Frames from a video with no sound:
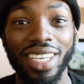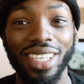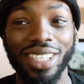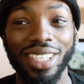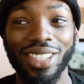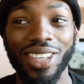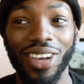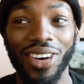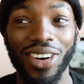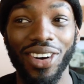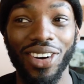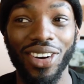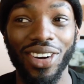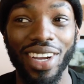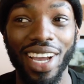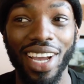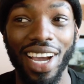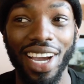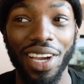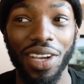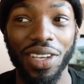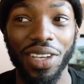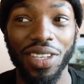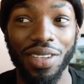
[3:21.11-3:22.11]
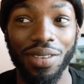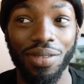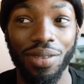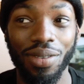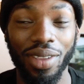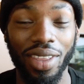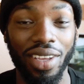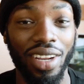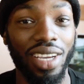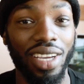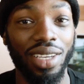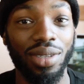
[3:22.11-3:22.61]
So guys, for
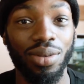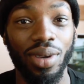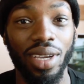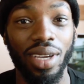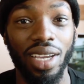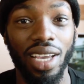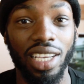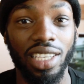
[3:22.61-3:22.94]
the next week,